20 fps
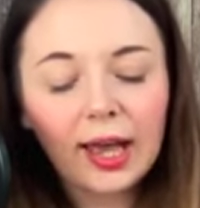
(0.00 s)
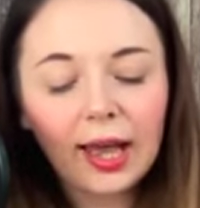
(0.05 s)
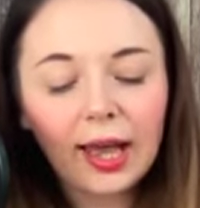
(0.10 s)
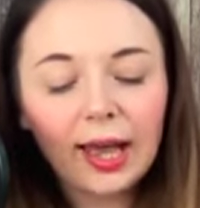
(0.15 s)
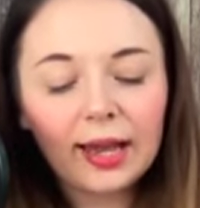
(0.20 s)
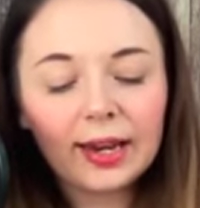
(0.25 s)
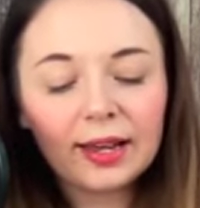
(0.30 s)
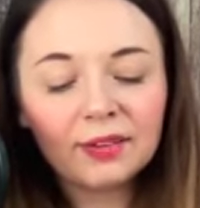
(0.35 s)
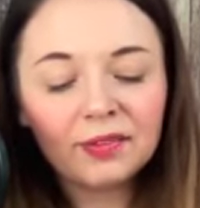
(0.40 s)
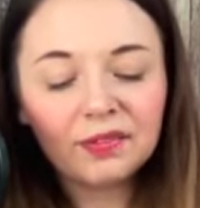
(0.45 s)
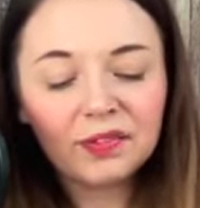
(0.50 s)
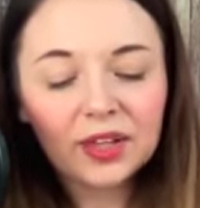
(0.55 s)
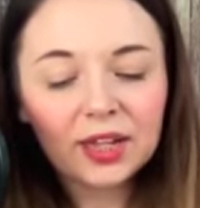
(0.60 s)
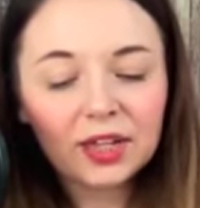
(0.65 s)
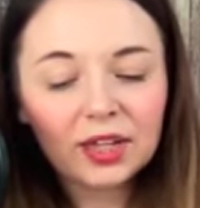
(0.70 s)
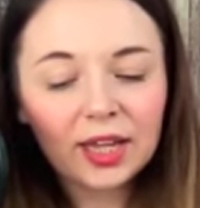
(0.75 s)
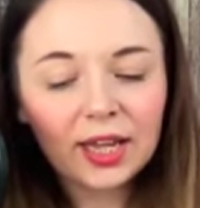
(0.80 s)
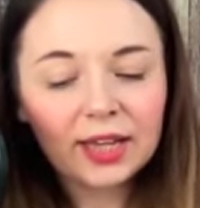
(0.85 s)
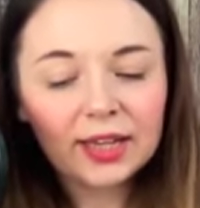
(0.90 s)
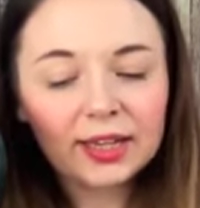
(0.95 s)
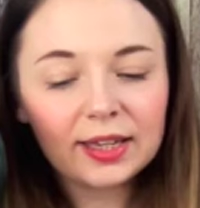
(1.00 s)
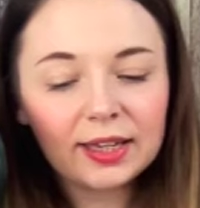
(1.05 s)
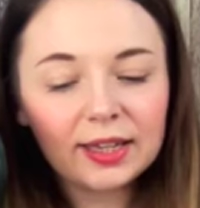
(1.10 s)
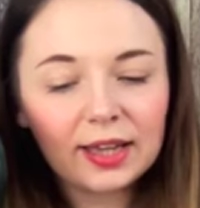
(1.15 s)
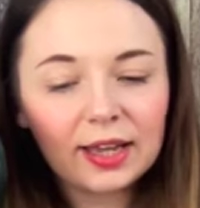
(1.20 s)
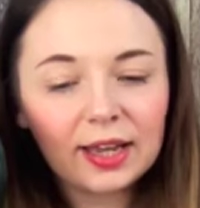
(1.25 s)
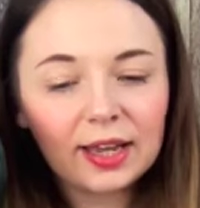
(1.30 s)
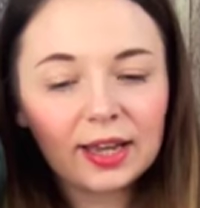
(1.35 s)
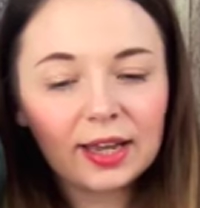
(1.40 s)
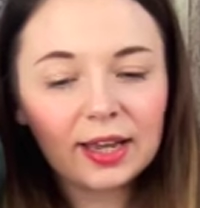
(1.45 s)
And I feel like
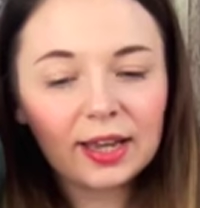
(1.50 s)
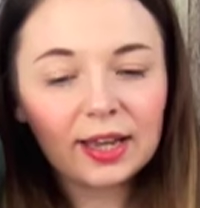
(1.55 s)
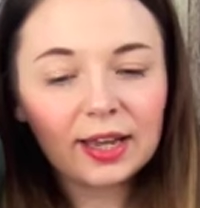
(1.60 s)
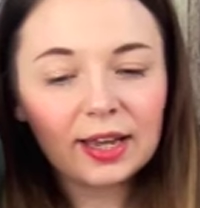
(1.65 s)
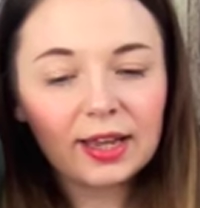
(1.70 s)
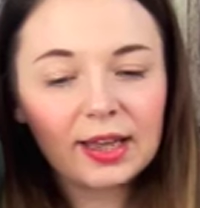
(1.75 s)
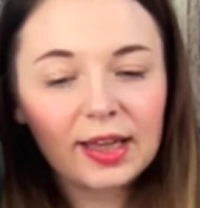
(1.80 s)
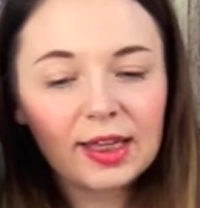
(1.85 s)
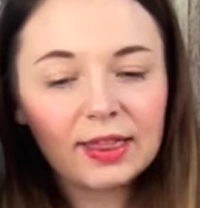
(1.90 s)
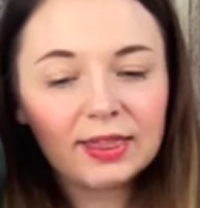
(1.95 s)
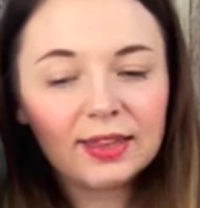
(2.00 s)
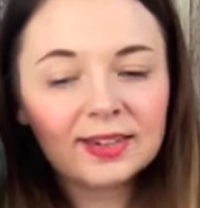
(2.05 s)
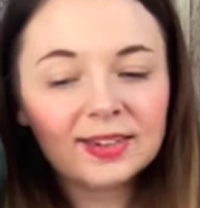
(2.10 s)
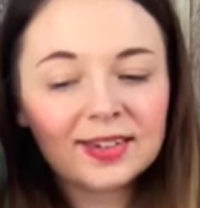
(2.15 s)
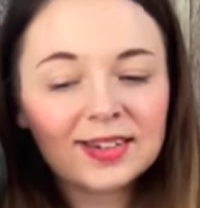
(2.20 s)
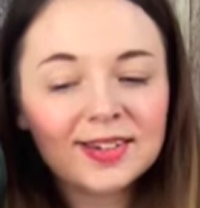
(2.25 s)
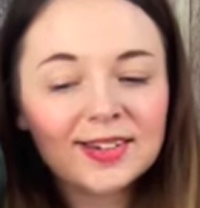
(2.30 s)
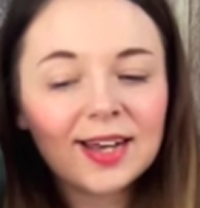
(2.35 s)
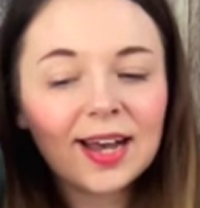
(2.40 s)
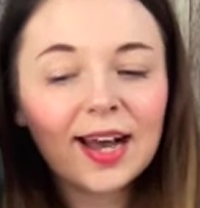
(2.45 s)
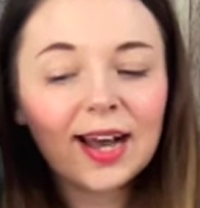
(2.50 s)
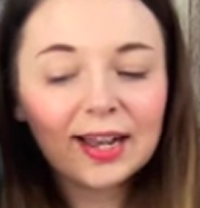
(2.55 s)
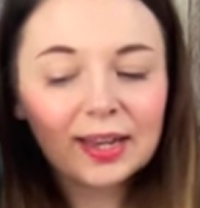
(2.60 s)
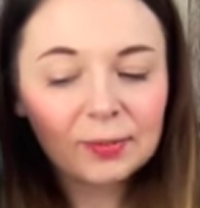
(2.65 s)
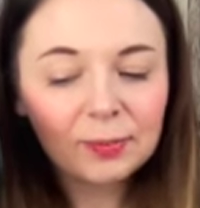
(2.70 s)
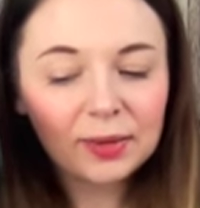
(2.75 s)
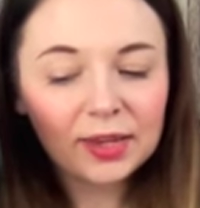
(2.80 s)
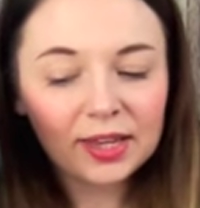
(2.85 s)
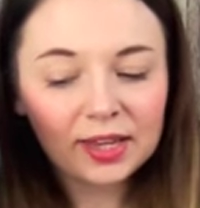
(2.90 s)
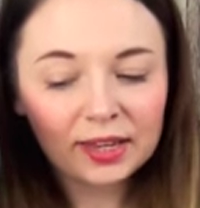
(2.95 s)
there's a
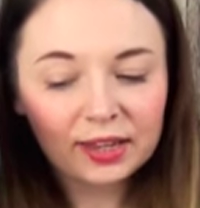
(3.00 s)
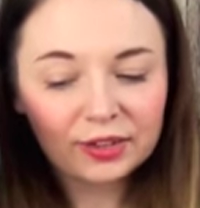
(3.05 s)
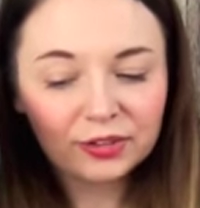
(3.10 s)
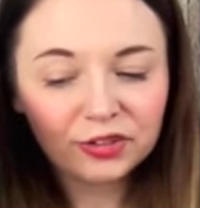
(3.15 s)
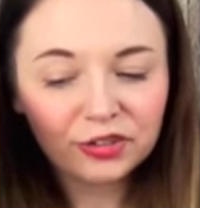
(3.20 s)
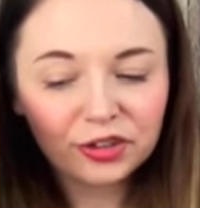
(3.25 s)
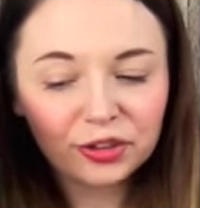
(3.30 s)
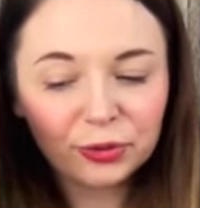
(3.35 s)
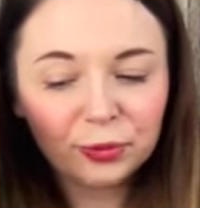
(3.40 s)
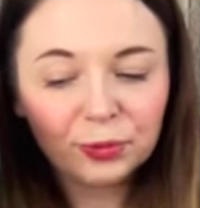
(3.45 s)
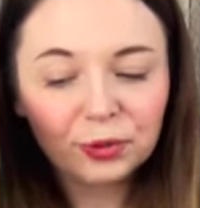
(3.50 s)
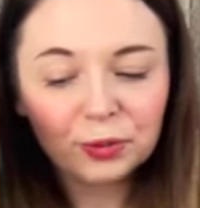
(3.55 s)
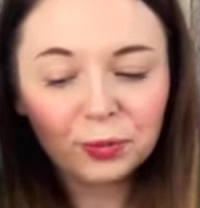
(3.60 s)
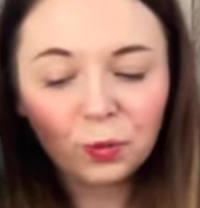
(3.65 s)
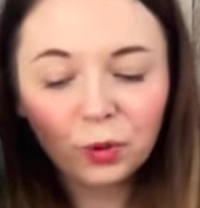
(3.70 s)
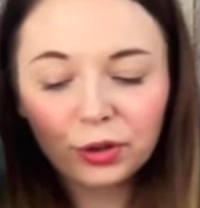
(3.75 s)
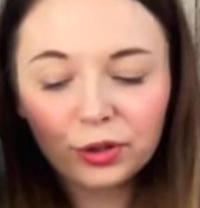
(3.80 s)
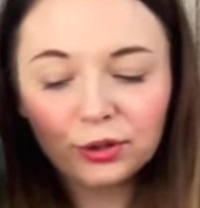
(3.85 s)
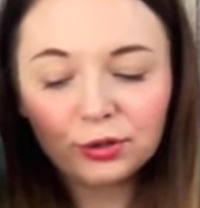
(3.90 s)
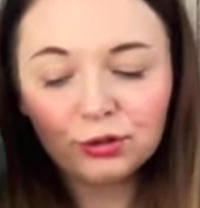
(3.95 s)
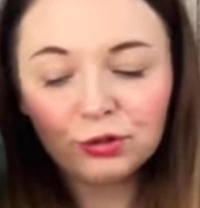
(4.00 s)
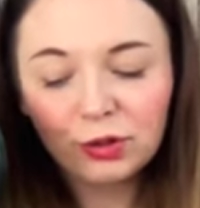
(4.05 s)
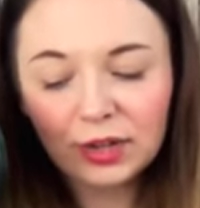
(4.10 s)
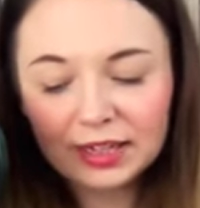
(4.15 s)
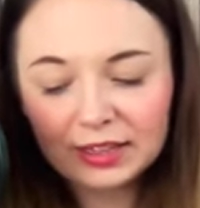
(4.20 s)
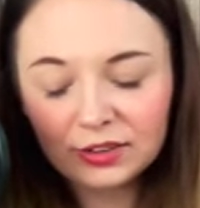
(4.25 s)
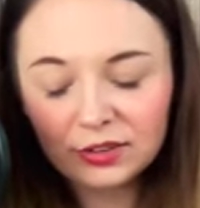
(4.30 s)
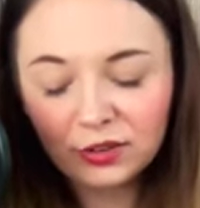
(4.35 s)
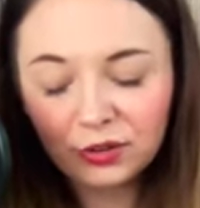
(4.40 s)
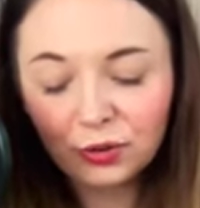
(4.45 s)
timing issue with what you're
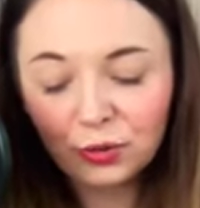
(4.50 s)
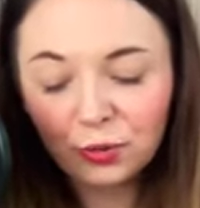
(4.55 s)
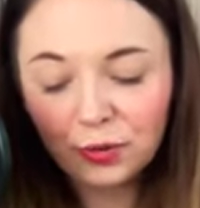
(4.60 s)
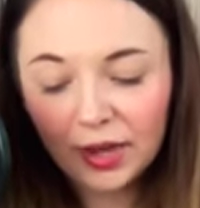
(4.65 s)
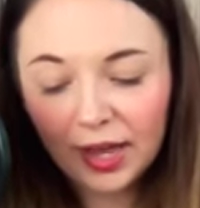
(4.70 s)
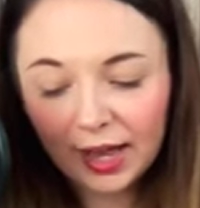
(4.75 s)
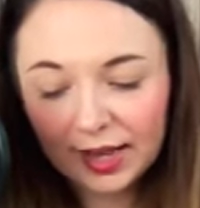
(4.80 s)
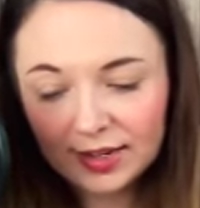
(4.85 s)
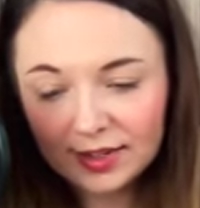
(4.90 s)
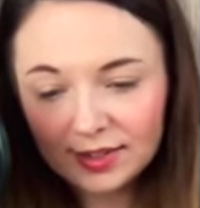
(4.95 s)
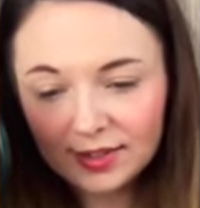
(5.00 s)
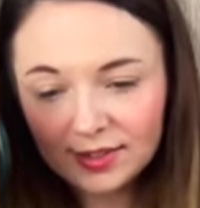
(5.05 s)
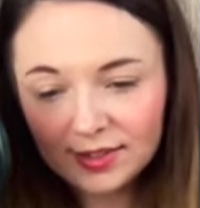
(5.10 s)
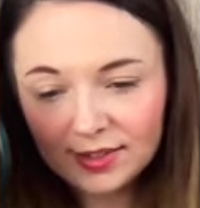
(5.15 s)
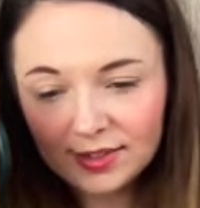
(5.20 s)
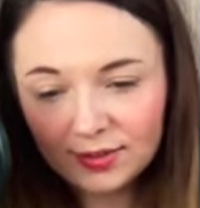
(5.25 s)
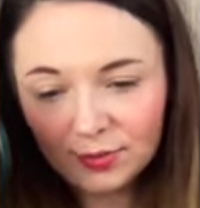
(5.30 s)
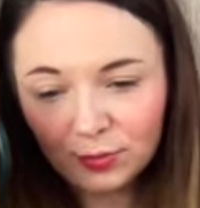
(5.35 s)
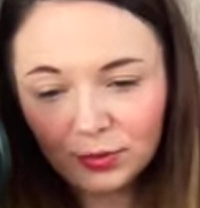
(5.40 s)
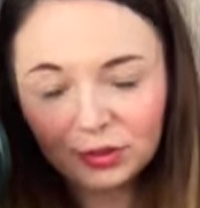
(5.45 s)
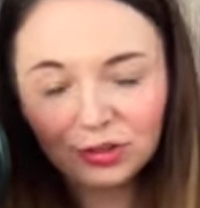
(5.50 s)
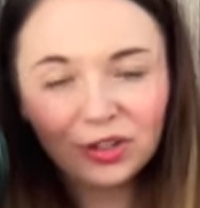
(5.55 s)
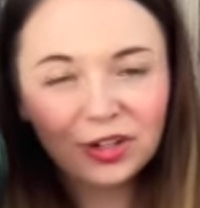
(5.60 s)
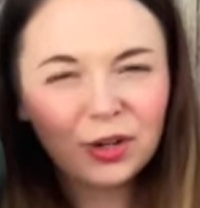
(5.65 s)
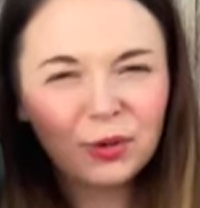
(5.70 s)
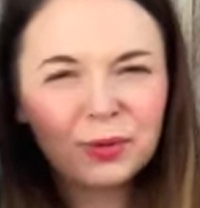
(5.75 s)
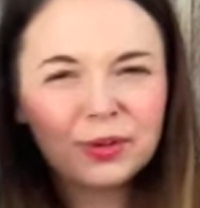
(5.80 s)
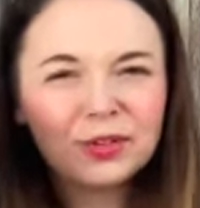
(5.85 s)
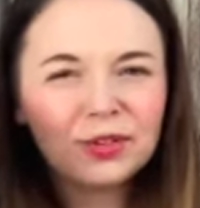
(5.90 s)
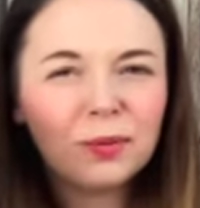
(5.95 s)
trying to create, which I
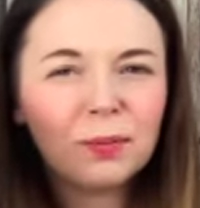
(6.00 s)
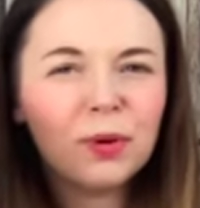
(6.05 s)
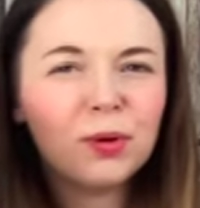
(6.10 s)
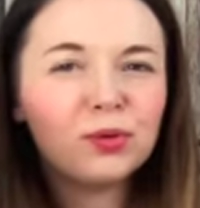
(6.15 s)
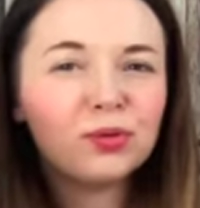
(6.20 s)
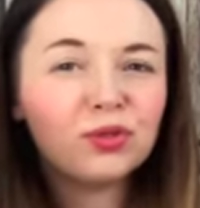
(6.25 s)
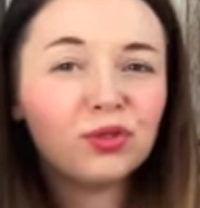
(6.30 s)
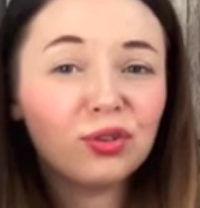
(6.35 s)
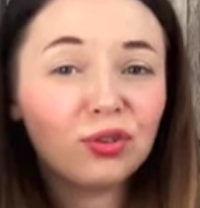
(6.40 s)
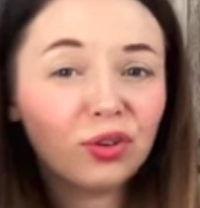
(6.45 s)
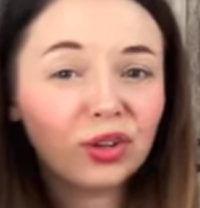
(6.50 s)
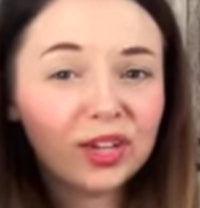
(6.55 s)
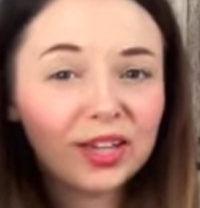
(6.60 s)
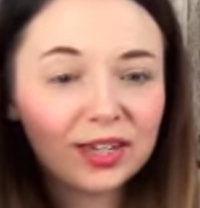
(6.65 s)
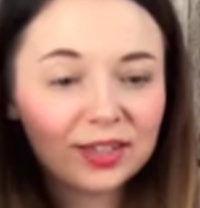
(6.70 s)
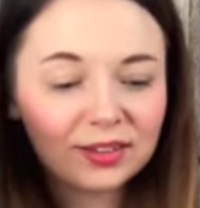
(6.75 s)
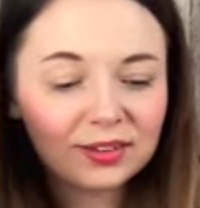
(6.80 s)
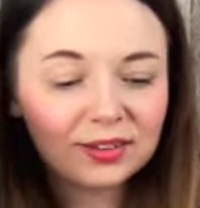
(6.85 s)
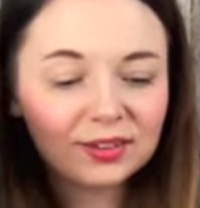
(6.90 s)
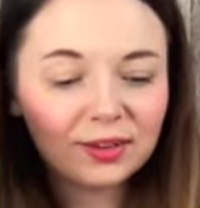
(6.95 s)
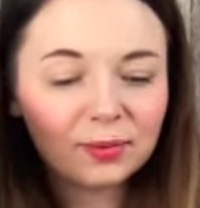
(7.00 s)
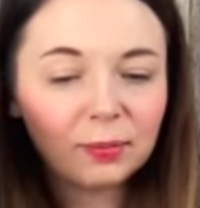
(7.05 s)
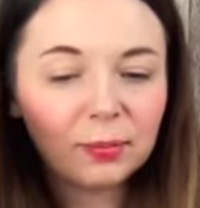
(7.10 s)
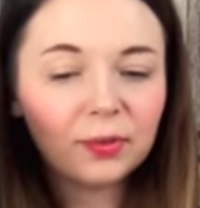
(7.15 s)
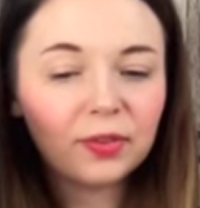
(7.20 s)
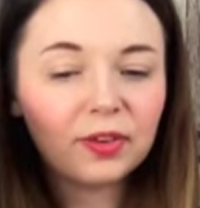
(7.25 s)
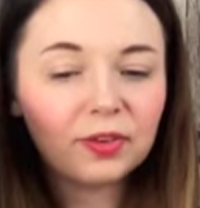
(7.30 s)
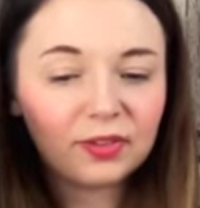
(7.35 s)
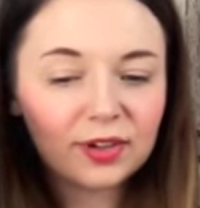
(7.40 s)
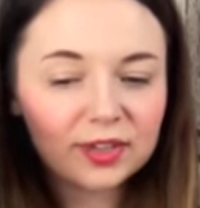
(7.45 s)
know is the most annoying answer,
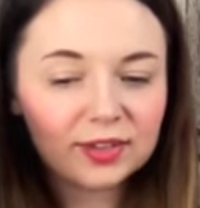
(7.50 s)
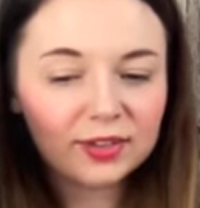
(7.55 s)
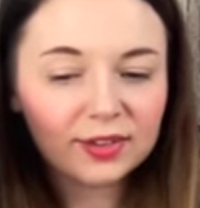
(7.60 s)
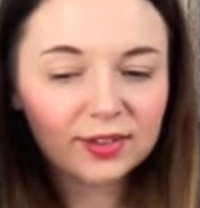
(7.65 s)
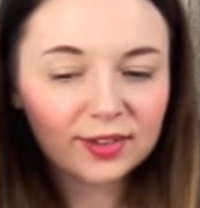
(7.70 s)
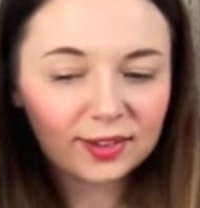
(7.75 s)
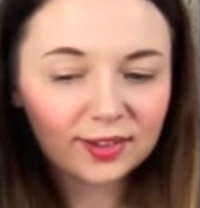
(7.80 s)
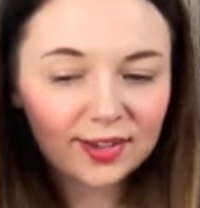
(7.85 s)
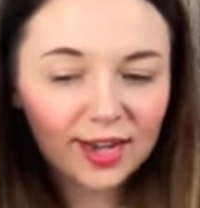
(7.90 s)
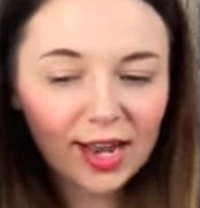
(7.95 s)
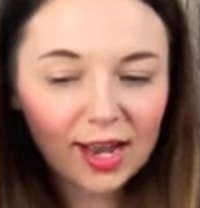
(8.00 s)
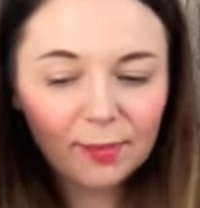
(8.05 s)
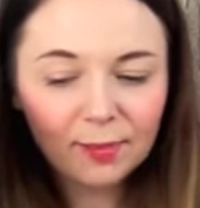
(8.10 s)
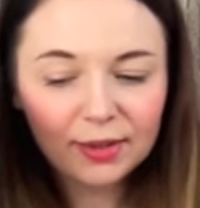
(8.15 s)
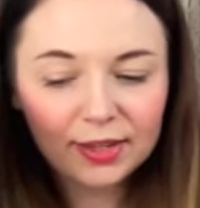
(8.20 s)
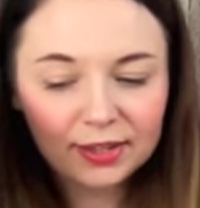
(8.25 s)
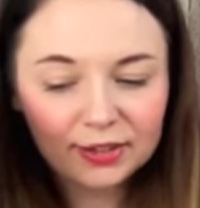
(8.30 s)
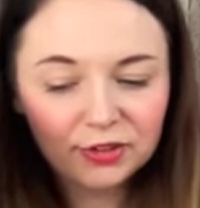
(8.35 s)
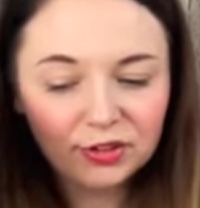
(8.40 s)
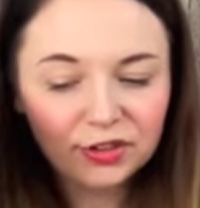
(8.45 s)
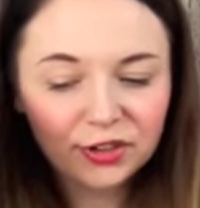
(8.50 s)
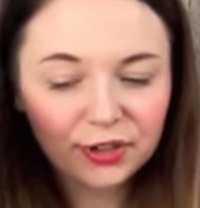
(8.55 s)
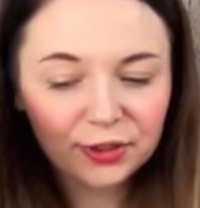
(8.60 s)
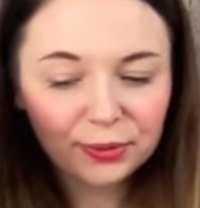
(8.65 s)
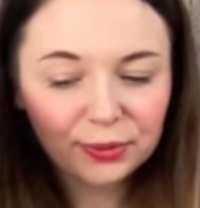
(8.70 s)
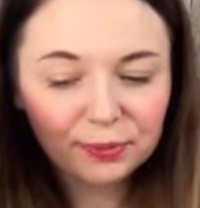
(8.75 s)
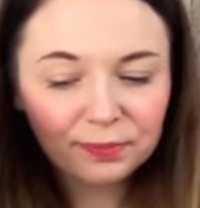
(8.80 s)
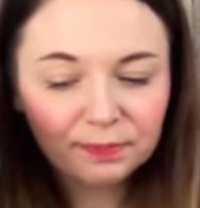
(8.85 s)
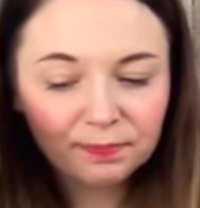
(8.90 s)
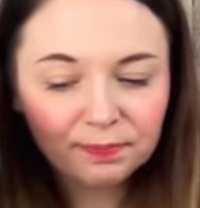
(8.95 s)
but there is. There's a timing issue.